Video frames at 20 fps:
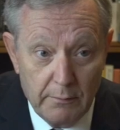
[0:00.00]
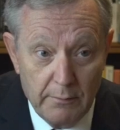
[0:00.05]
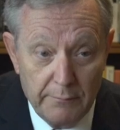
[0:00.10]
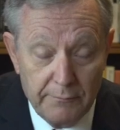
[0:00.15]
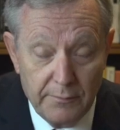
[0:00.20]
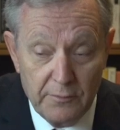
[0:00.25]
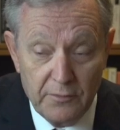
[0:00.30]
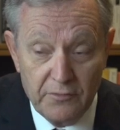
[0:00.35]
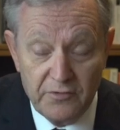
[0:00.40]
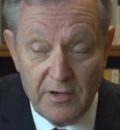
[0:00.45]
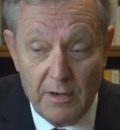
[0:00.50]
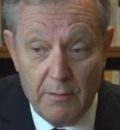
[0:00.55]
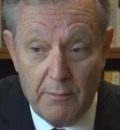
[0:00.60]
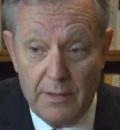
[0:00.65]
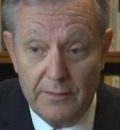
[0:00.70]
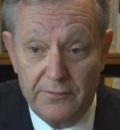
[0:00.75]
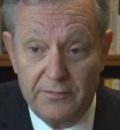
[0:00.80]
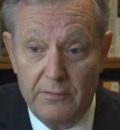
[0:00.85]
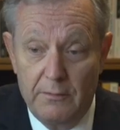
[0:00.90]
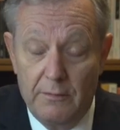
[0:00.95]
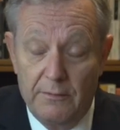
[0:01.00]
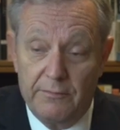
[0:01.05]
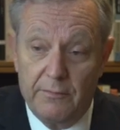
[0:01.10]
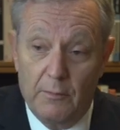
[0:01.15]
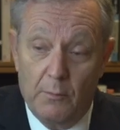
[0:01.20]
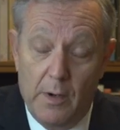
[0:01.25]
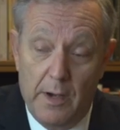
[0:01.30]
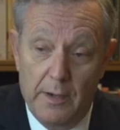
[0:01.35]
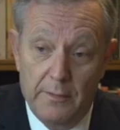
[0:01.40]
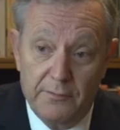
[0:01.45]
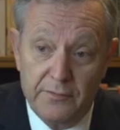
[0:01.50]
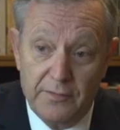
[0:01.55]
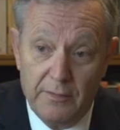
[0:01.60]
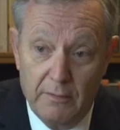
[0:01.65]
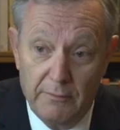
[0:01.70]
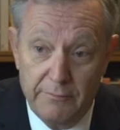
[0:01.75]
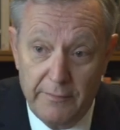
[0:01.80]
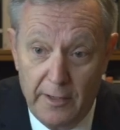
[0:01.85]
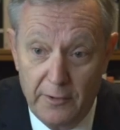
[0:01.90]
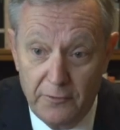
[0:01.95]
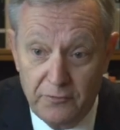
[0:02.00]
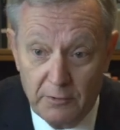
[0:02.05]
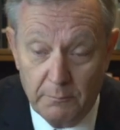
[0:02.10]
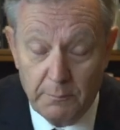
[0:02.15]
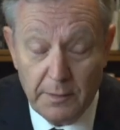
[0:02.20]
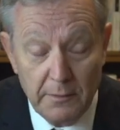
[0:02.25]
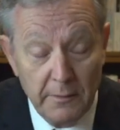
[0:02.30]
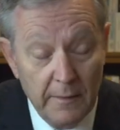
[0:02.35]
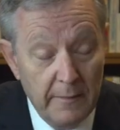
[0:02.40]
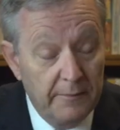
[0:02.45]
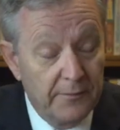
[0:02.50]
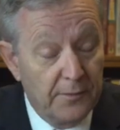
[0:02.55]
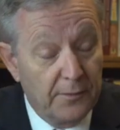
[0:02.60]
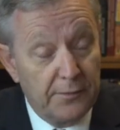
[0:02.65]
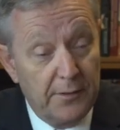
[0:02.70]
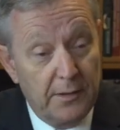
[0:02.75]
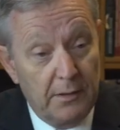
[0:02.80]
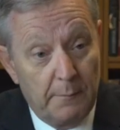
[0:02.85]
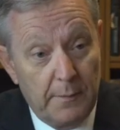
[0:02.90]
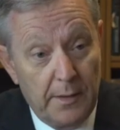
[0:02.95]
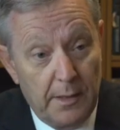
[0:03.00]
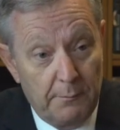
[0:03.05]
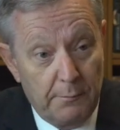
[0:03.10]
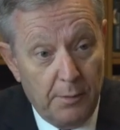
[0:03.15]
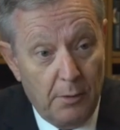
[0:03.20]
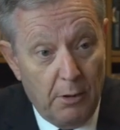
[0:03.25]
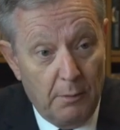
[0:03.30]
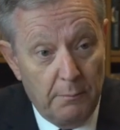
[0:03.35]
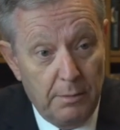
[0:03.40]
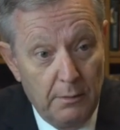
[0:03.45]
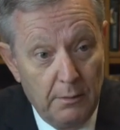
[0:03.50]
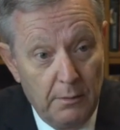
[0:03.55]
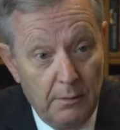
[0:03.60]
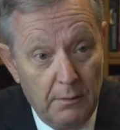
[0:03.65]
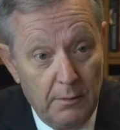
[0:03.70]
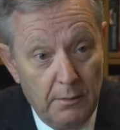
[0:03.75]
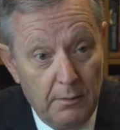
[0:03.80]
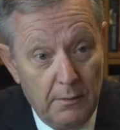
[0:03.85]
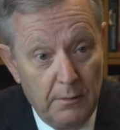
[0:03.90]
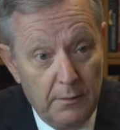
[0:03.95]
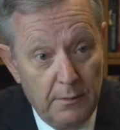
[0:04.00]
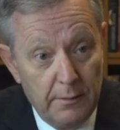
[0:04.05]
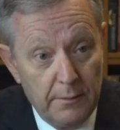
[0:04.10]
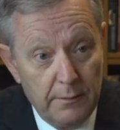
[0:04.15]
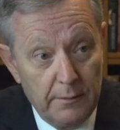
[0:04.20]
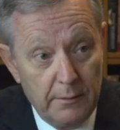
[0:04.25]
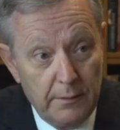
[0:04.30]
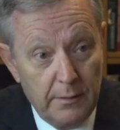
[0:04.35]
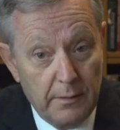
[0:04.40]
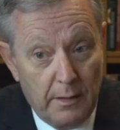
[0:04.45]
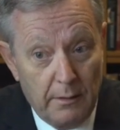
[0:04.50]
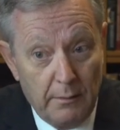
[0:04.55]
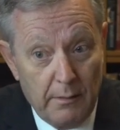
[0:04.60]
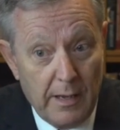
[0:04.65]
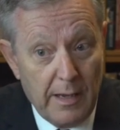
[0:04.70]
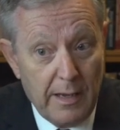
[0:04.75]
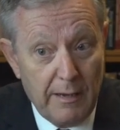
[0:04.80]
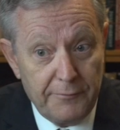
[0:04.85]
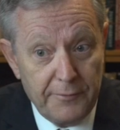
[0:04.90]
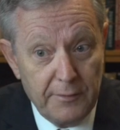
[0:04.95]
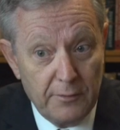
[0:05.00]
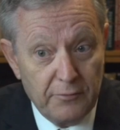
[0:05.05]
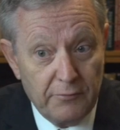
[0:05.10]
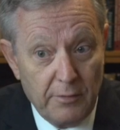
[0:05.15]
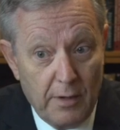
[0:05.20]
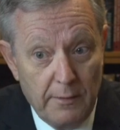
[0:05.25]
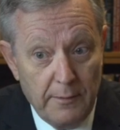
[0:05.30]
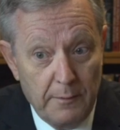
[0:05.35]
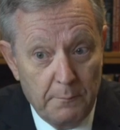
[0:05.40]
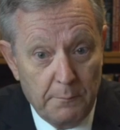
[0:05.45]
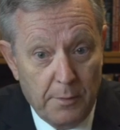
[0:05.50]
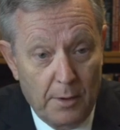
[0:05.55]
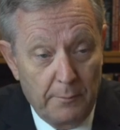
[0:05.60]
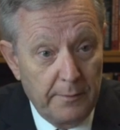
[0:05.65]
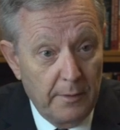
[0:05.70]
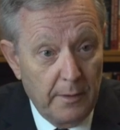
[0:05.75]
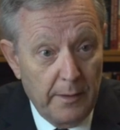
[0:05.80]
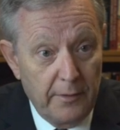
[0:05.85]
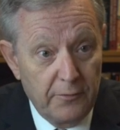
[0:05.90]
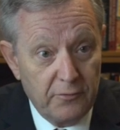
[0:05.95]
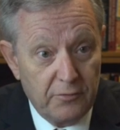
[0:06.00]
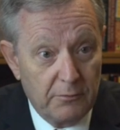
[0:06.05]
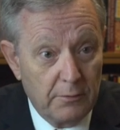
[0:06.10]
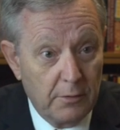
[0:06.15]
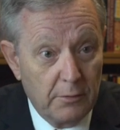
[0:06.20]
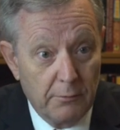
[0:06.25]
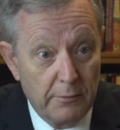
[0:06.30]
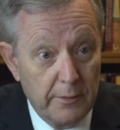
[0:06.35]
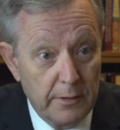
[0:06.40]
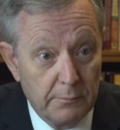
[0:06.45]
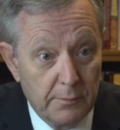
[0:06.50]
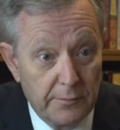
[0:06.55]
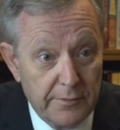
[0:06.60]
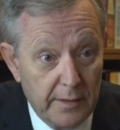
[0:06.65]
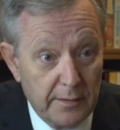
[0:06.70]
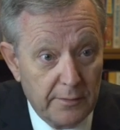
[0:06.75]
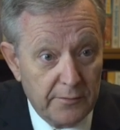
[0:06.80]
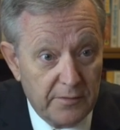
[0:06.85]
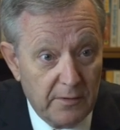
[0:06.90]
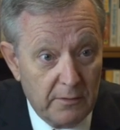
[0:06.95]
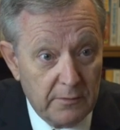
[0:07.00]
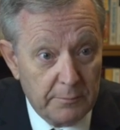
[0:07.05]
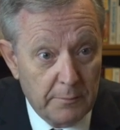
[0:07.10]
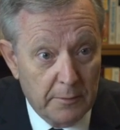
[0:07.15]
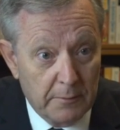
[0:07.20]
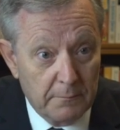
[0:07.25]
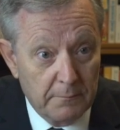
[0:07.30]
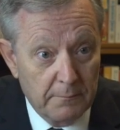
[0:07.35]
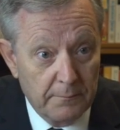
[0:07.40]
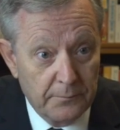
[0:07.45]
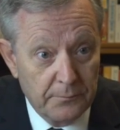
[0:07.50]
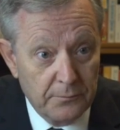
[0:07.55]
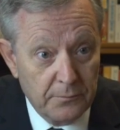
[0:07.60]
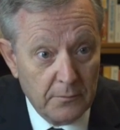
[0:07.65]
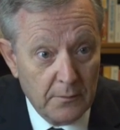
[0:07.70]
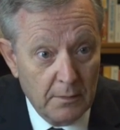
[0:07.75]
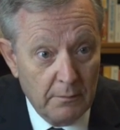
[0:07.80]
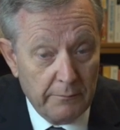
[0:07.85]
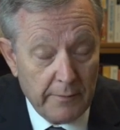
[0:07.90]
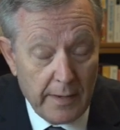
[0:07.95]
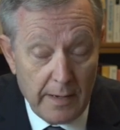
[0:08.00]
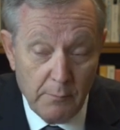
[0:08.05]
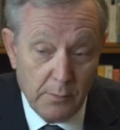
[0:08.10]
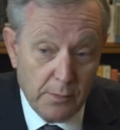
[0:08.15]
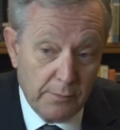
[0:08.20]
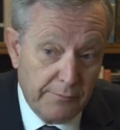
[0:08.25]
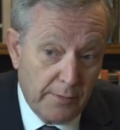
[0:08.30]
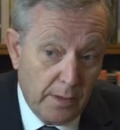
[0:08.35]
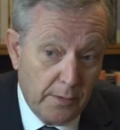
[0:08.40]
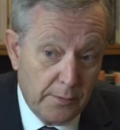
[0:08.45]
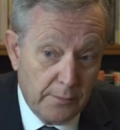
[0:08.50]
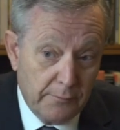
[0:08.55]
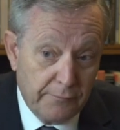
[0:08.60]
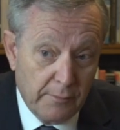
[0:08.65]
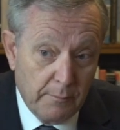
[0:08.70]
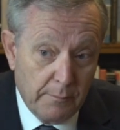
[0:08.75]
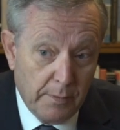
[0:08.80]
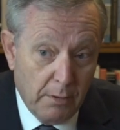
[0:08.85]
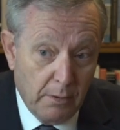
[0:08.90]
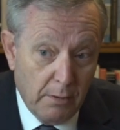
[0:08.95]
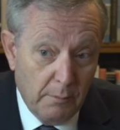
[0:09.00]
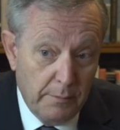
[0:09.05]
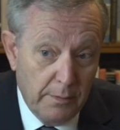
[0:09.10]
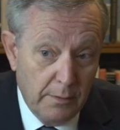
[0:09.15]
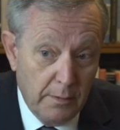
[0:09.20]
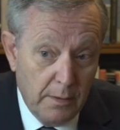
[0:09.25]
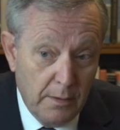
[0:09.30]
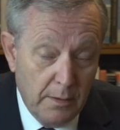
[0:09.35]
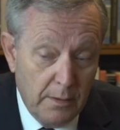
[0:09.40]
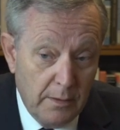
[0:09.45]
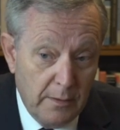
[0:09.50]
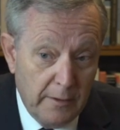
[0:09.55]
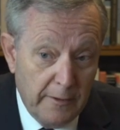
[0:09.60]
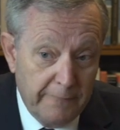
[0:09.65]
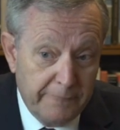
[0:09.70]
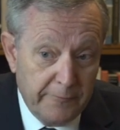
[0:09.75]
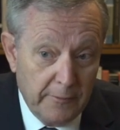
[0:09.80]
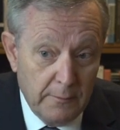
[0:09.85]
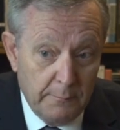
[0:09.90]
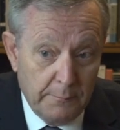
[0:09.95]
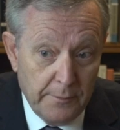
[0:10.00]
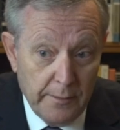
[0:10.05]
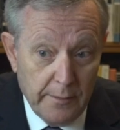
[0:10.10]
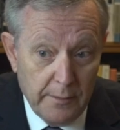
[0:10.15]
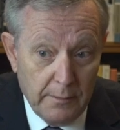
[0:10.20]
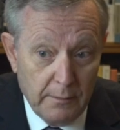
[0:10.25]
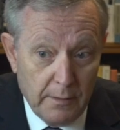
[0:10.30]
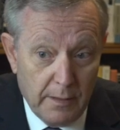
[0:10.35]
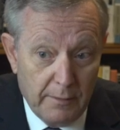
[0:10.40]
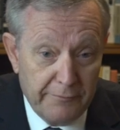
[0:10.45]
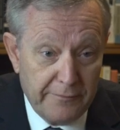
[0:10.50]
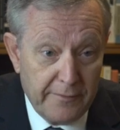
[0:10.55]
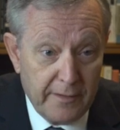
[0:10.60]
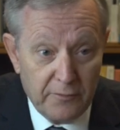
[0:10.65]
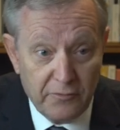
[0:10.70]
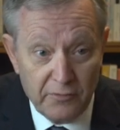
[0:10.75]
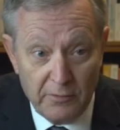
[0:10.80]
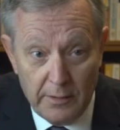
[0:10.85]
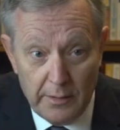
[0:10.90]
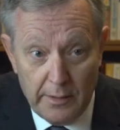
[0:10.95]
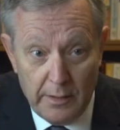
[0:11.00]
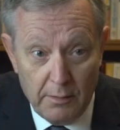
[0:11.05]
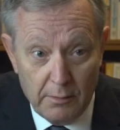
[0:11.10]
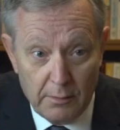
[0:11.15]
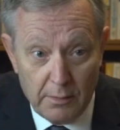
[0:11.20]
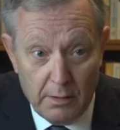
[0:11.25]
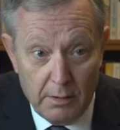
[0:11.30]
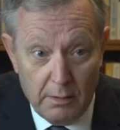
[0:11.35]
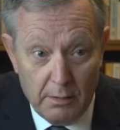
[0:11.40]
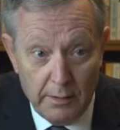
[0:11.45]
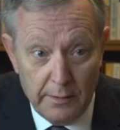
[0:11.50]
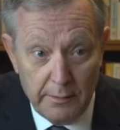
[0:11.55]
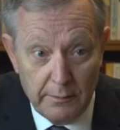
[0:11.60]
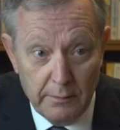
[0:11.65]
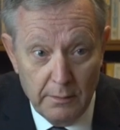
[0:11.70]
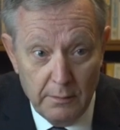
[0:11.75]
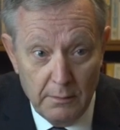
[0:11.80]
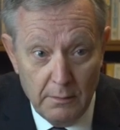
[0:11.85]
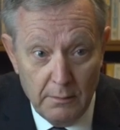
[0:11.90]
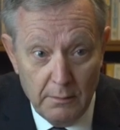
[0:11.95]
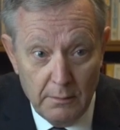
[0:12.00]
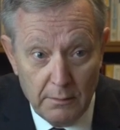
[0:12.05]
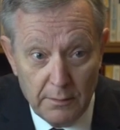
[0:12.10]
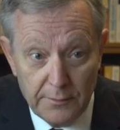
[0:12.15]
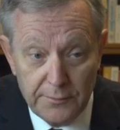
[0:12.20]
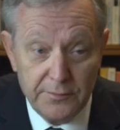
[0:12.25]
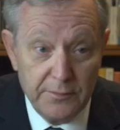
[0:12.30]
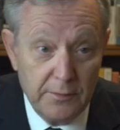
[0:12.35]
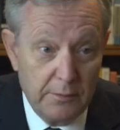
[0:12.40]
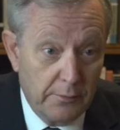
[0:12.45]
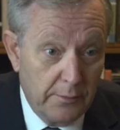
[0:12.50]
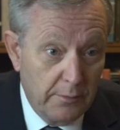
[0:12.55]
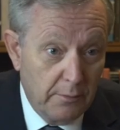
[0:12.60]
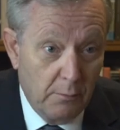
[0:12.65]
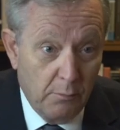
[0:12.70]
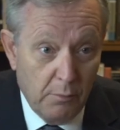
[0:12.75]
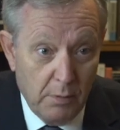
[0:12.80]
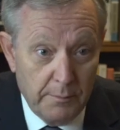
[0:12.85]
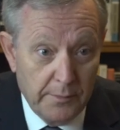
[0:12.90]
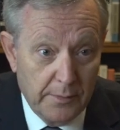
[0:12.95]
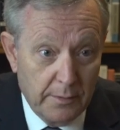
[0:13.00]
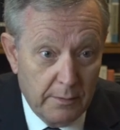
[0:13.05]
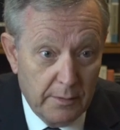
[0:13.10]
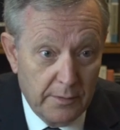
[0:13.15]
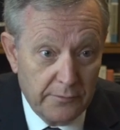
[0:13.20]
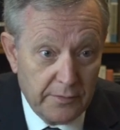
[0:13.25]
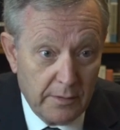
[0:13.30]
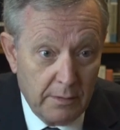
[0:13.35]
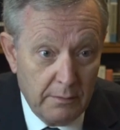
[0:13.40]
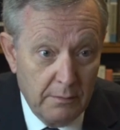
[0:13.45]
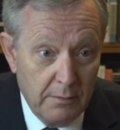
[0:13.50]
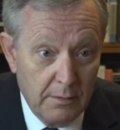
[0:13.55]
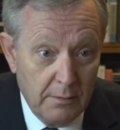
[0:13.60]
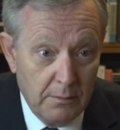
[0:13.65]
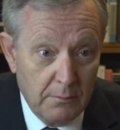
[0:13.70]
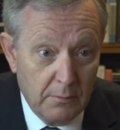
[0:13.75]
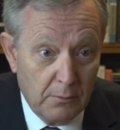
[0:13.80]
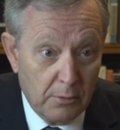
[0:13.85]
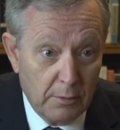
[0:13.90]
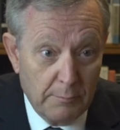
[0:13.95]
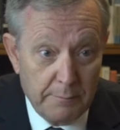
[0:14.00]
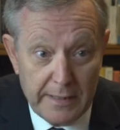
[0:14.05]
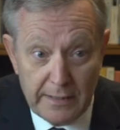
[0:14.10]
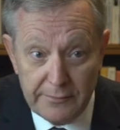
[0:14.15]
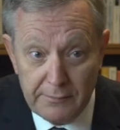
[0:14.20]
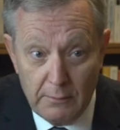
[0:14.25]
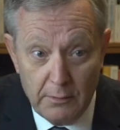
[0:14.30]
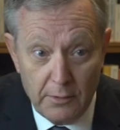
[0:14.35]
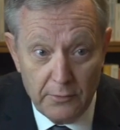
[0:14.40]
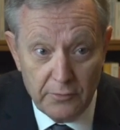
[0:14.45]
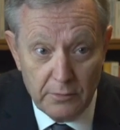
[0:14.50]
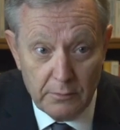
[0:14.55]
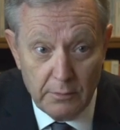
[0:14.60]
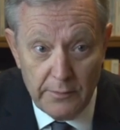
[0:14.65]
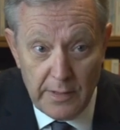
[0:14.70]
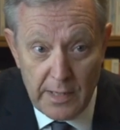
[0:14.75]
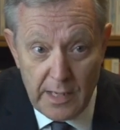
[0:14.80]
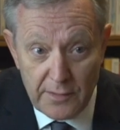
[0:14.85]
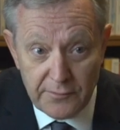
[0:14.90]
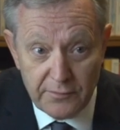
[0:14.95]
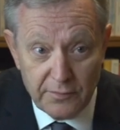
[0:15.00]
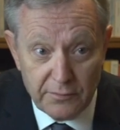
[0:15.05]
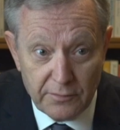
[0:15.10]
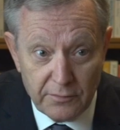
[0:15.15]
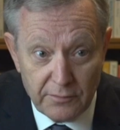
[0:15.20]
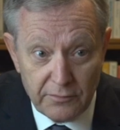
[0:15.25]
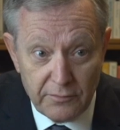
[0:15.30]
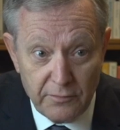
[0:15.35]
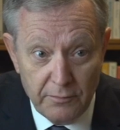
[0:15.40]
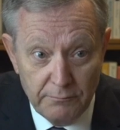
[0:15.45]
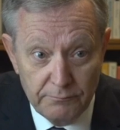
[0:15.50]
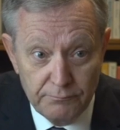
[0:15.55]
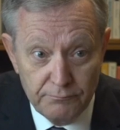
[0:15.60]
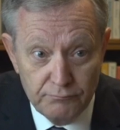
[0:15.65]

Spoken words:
Griffin to show us sinners the way to salvation. But the thing about Bob, you know, half the Australian population agreed with that assessment. They would have voted for Bob if he'd been a functioning alcoholic, a serial womaniser, or a pathological narcissist.